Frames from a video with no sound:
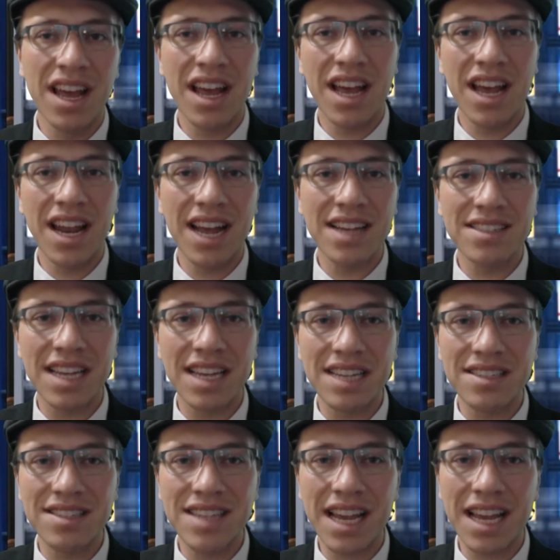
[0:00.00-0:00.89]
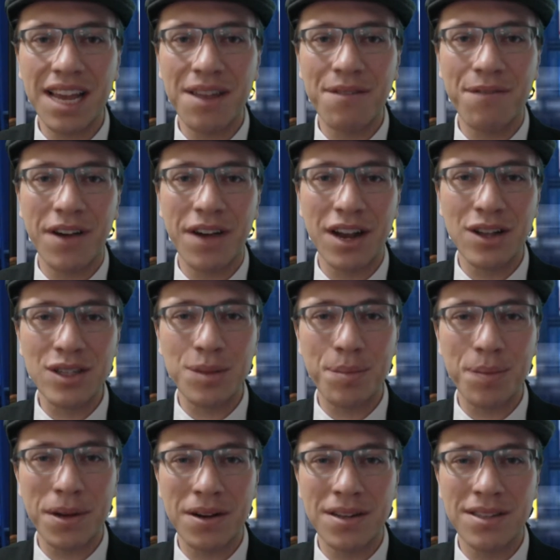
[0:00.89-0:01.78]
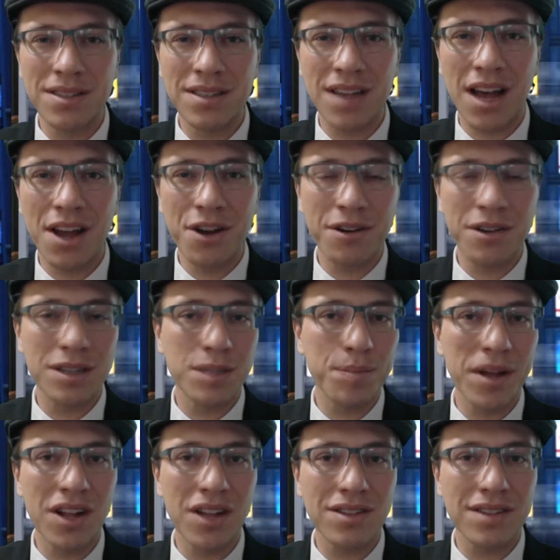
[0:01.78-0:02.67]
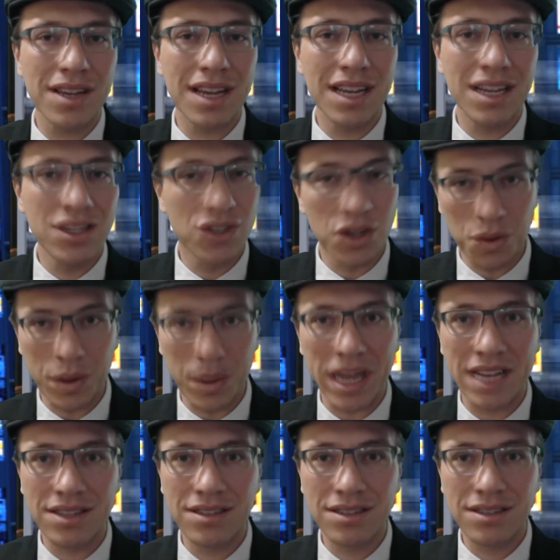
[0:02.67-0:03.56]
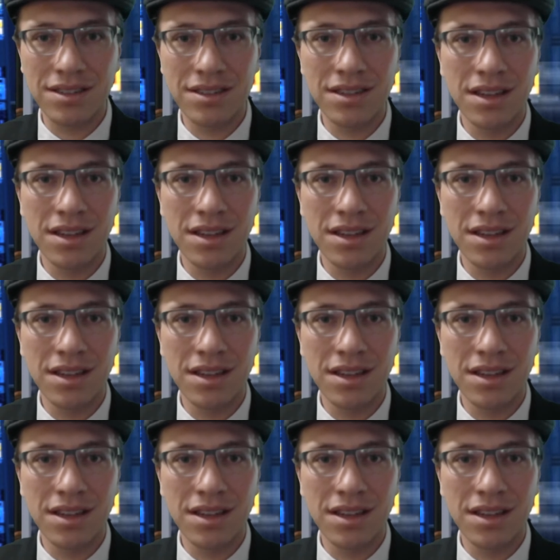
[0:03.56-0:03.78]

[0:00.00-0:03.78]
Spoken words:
it has a second finals appearance under its belt in 2 weeks.